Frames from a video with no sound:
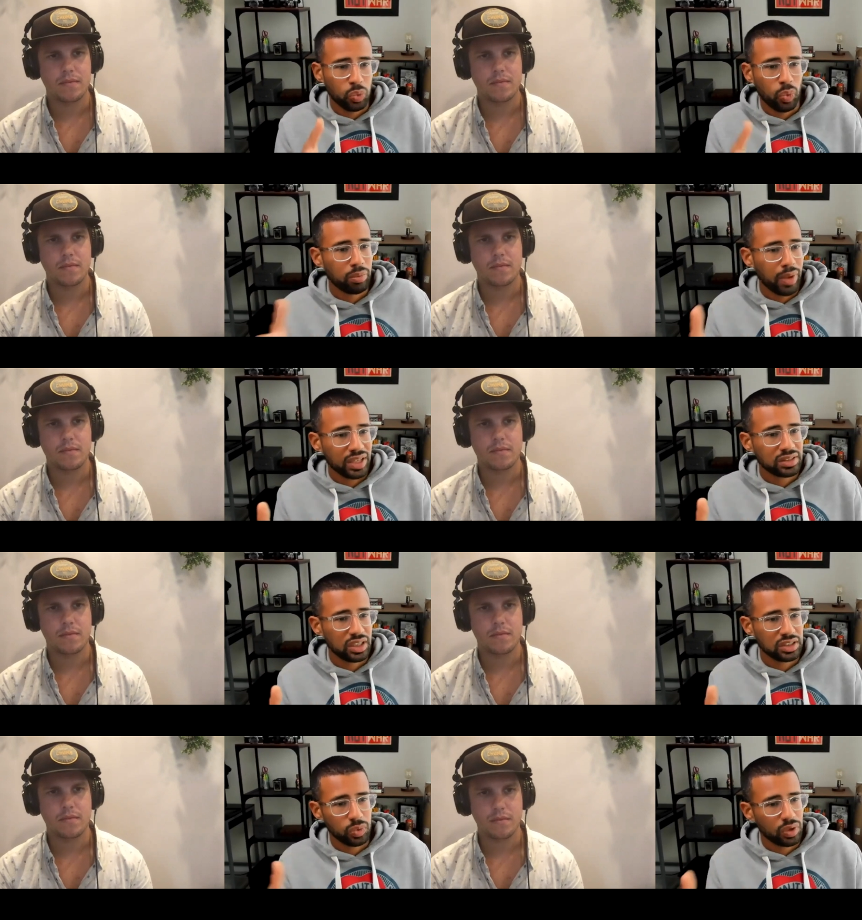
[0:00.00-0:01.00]
Speaker 1: to one
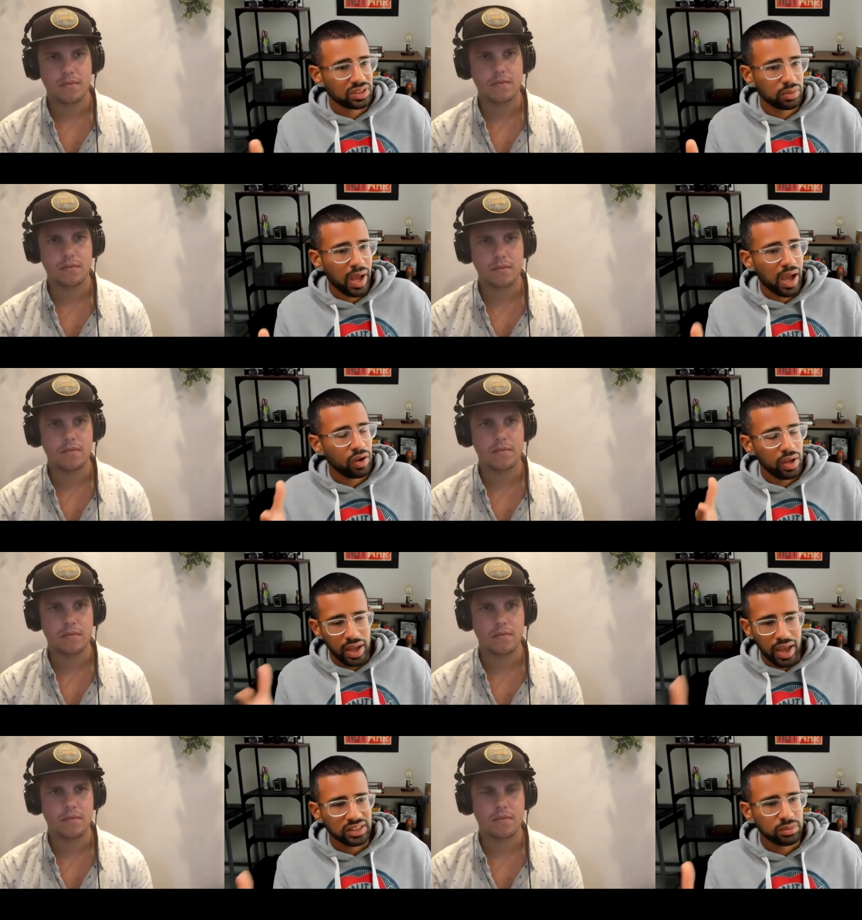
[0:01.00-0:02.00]
message and what it's about,
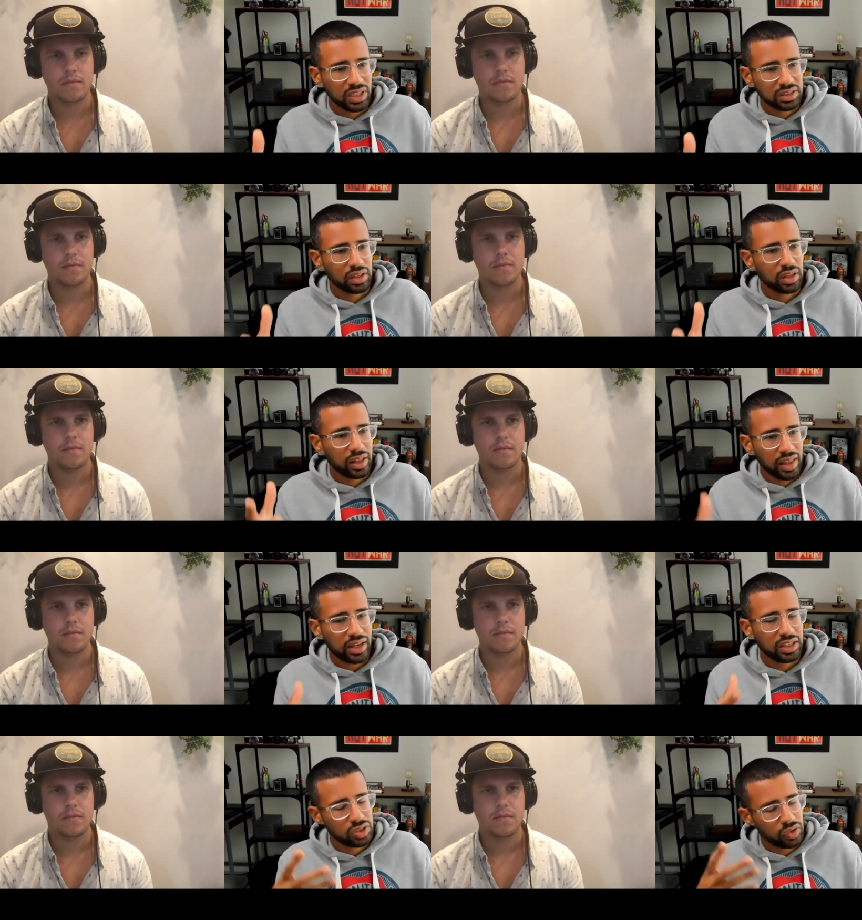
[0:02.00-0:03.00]
it just makes it a
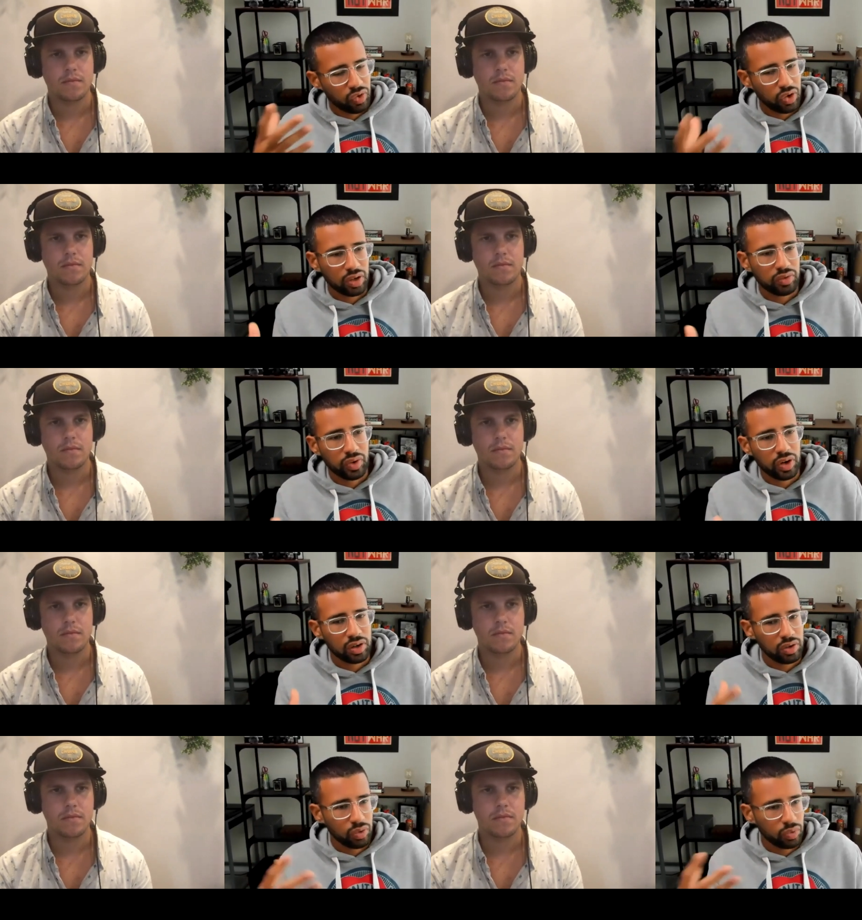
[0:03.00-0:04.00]
lot easier for you to
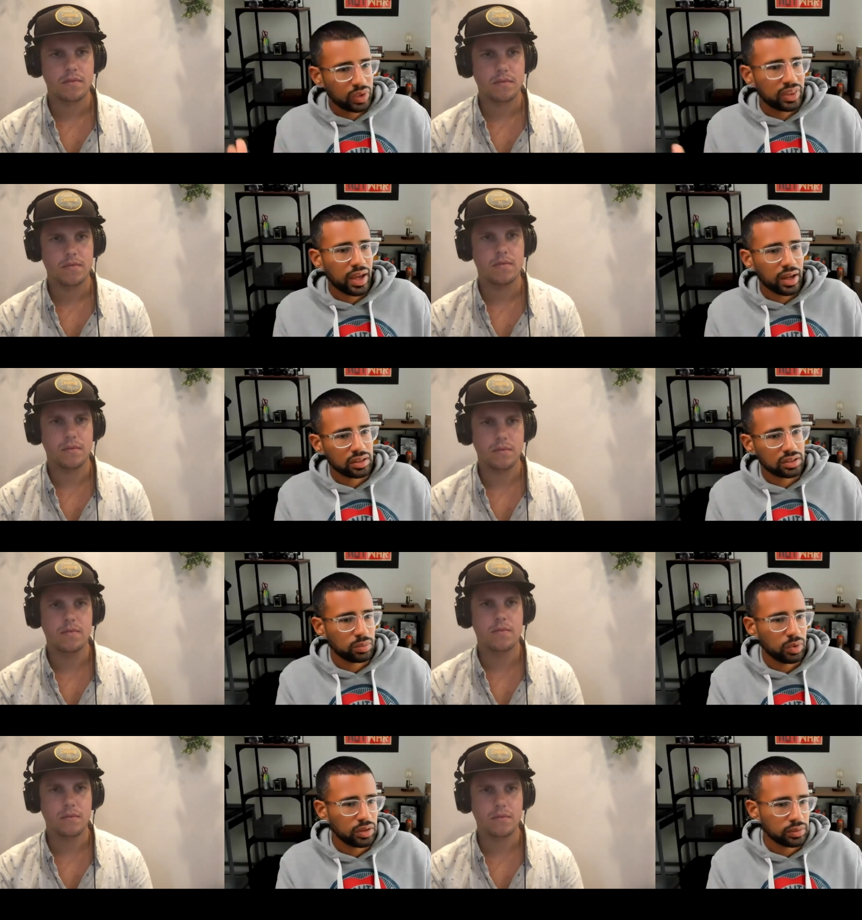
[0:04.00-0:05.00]
convert with that
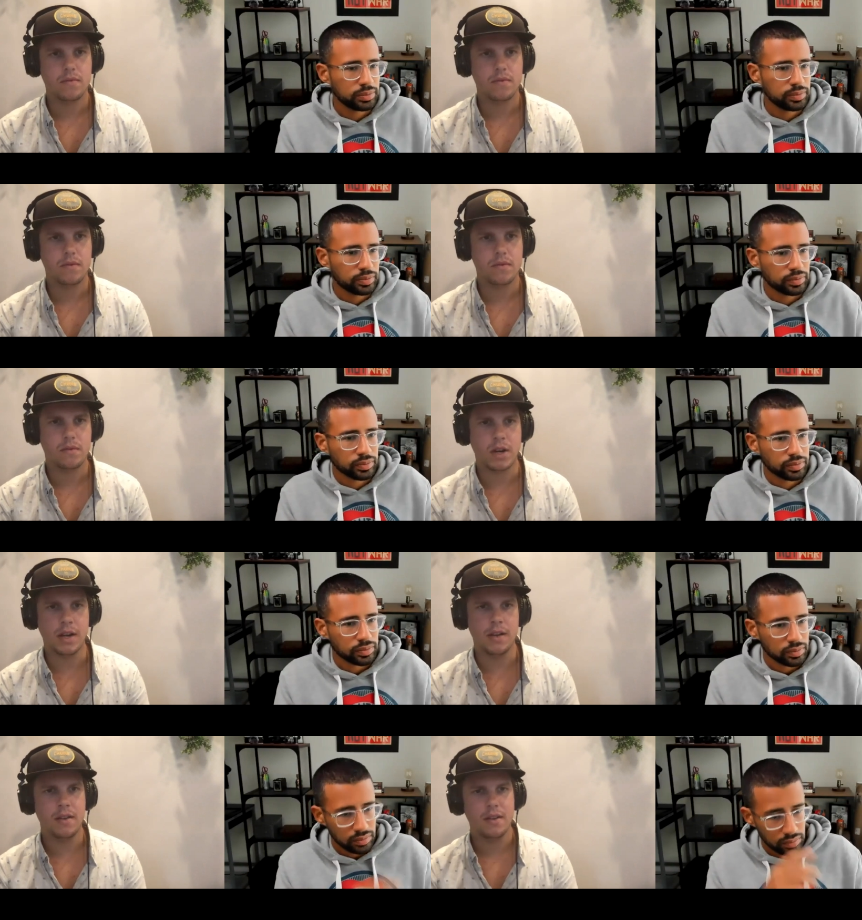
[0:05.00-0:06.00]
customer.
Speaker 2: Right.
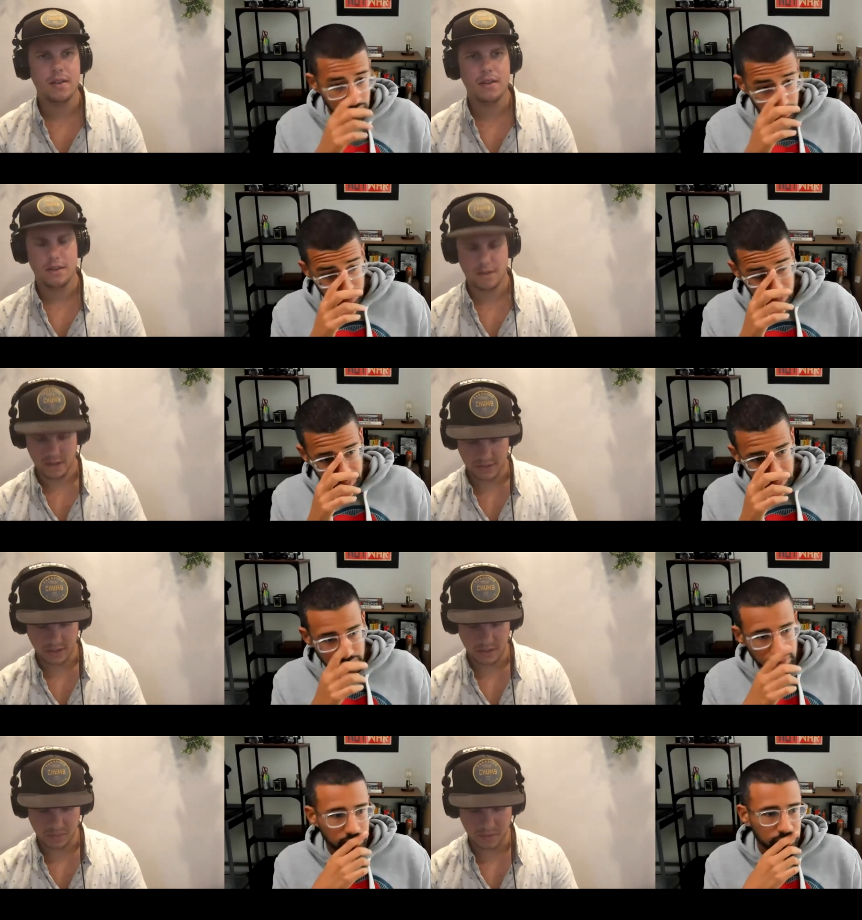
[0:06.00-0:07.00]
That's
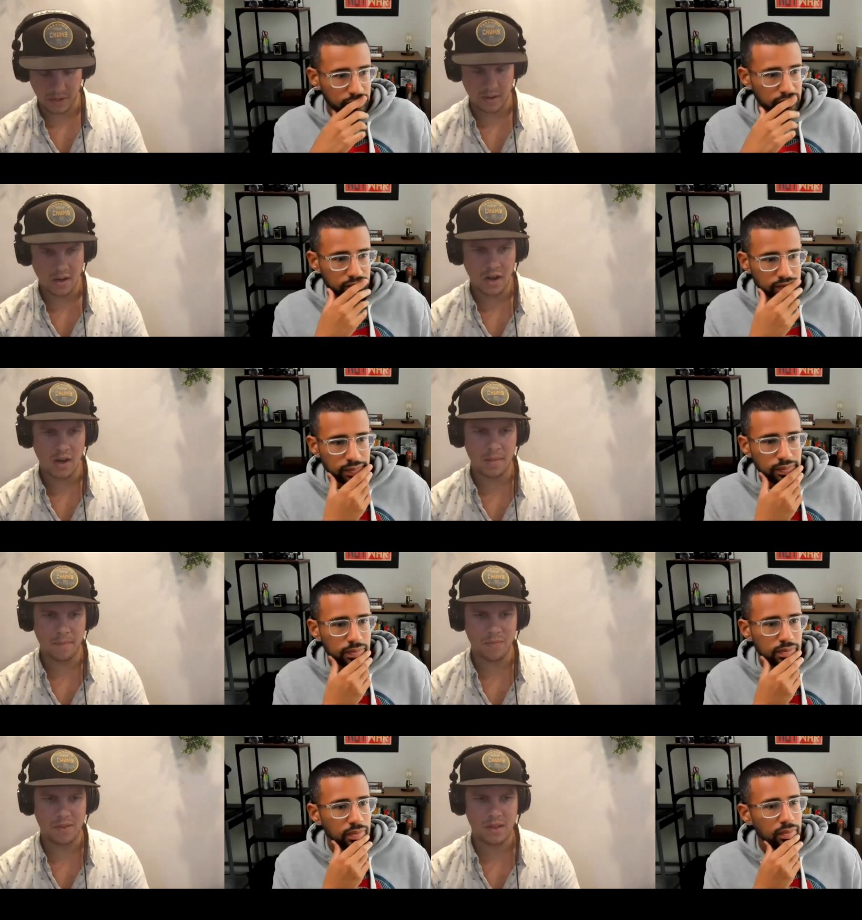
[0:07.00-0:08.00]
awesome, man.
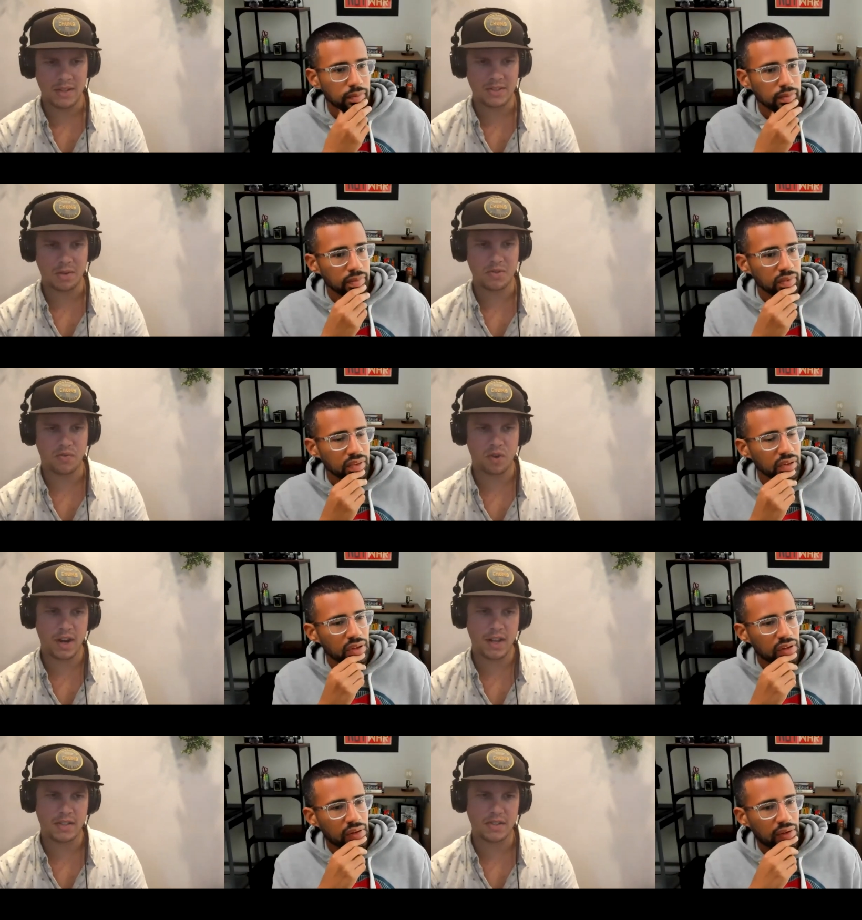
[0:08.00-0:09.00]
Um, in terms of
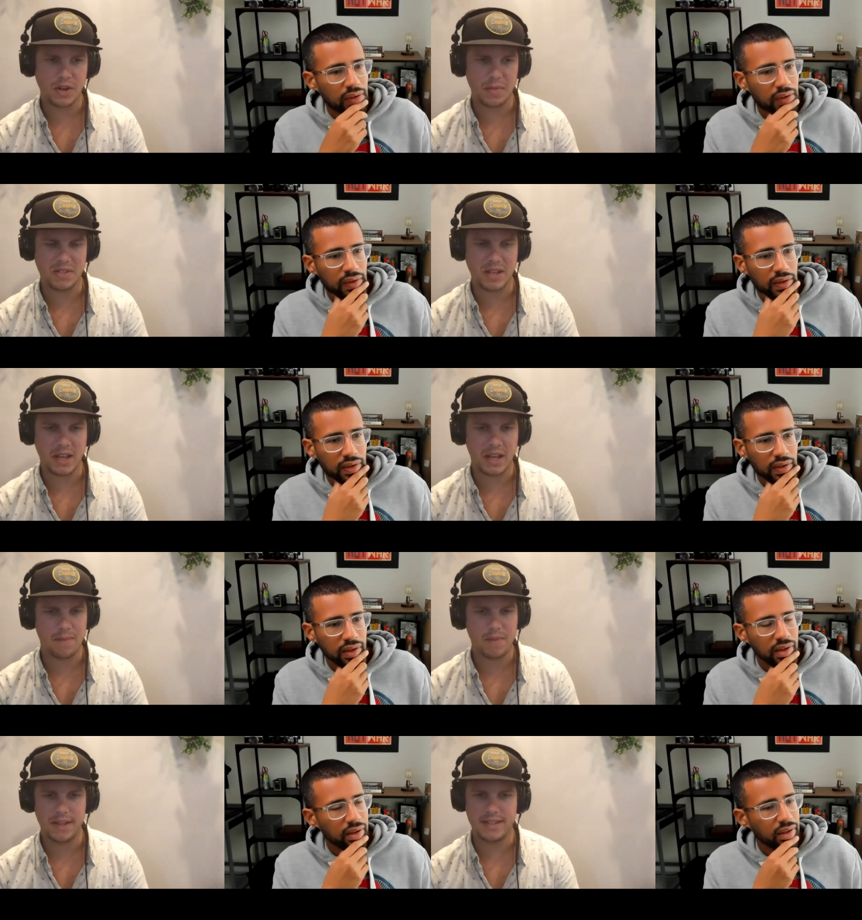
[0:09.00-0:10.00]
writing scripts, like,
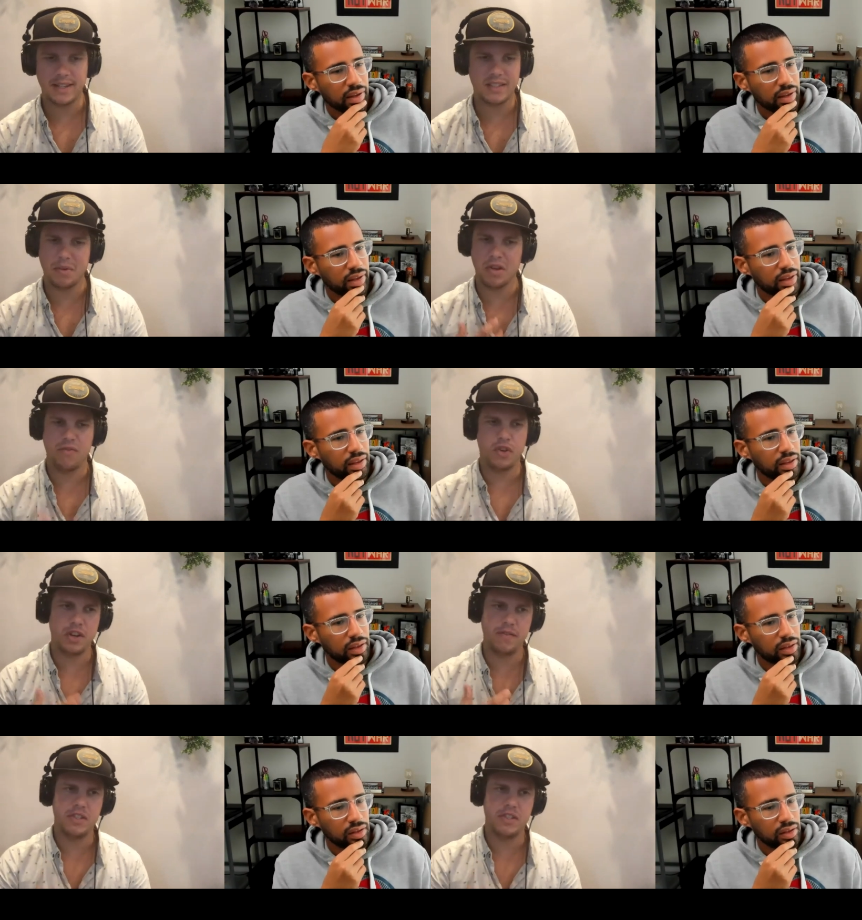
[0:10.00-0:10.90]
is that something you feel like you've just